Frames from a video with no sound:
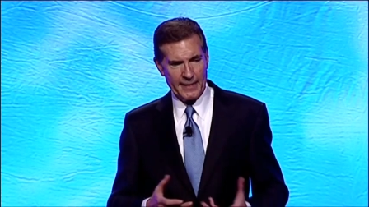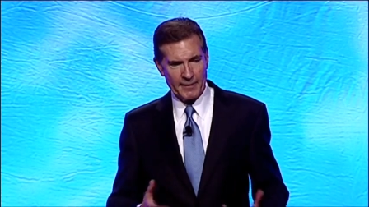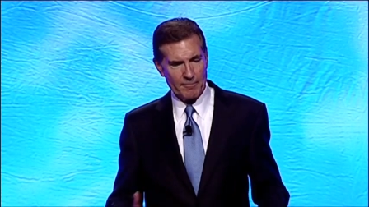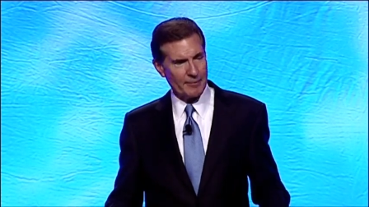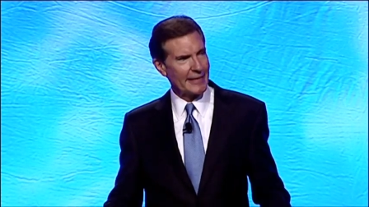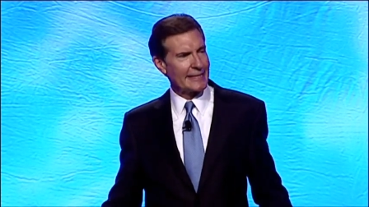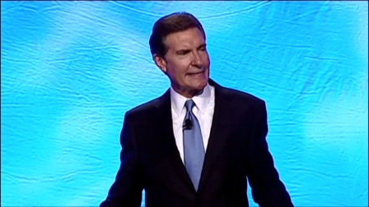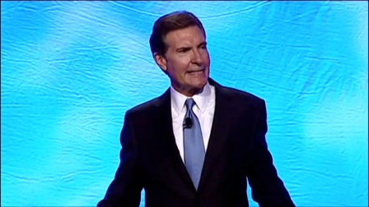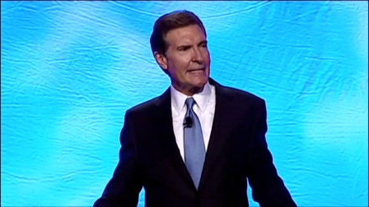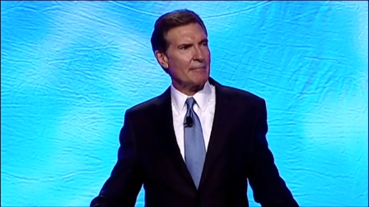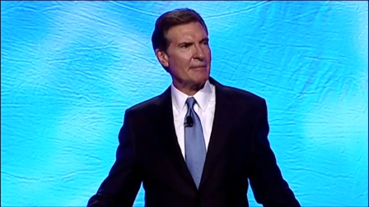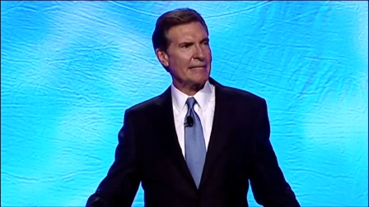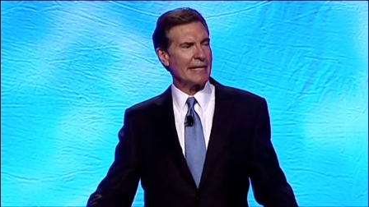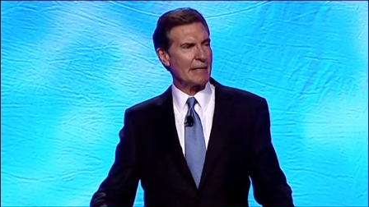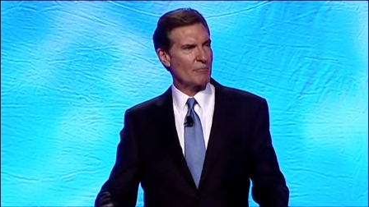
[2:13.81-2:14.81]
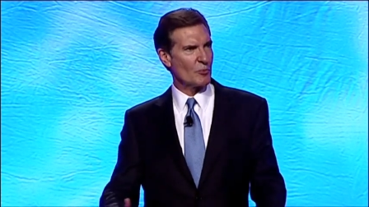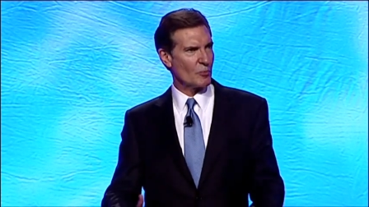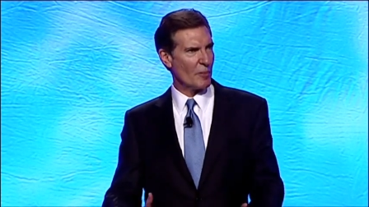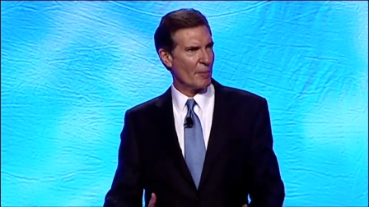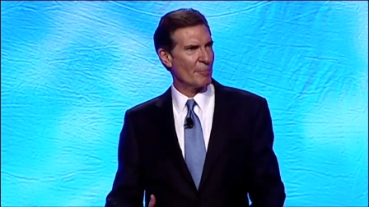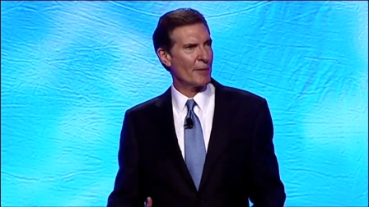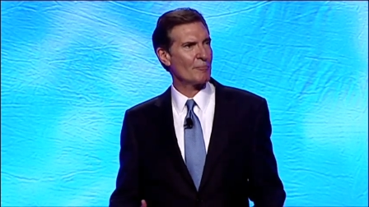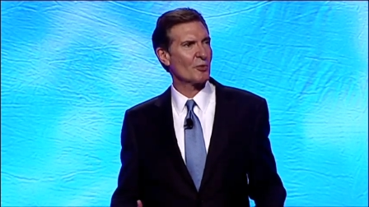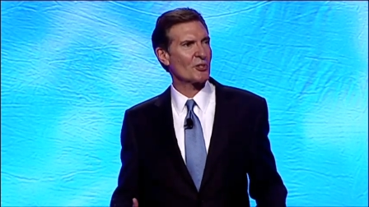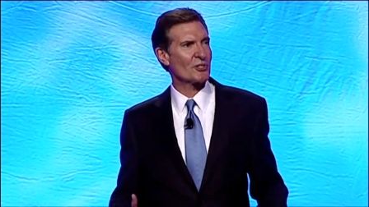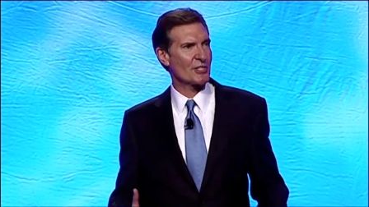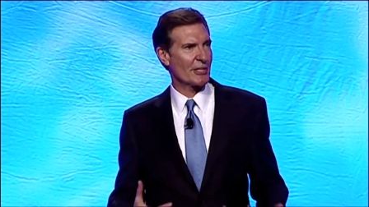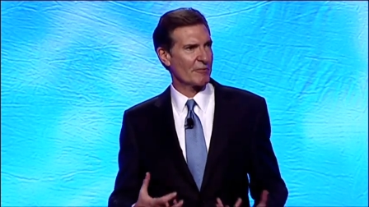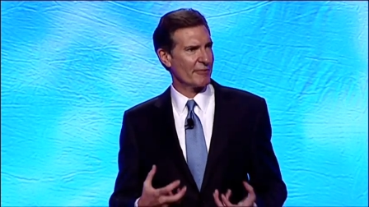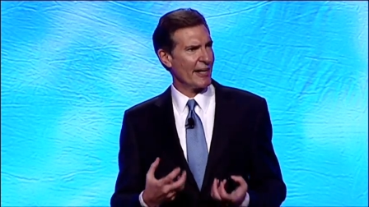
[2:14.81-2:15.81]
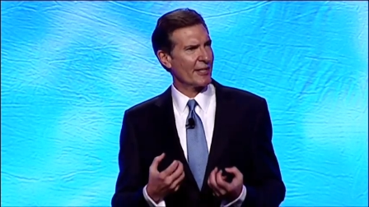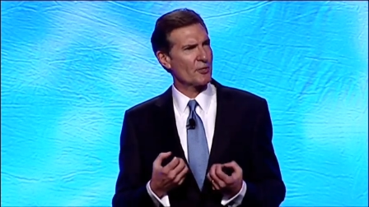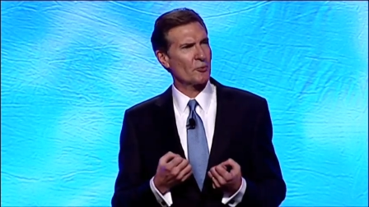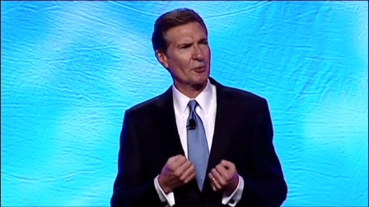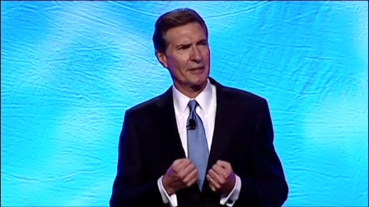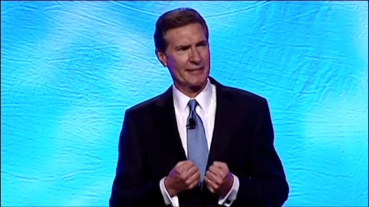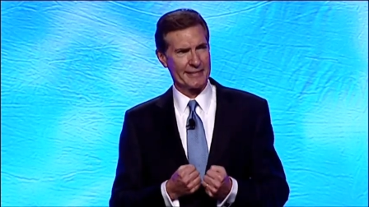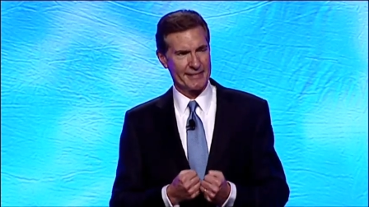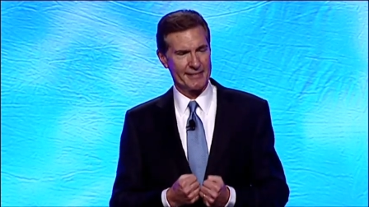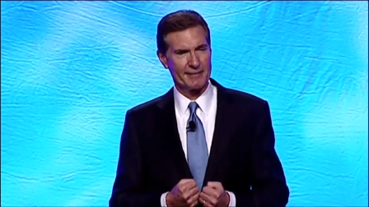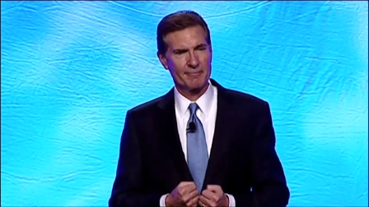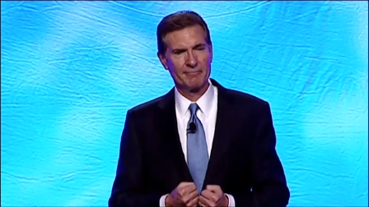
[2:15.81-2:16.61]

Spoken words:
But as he became a bit more self-actualized,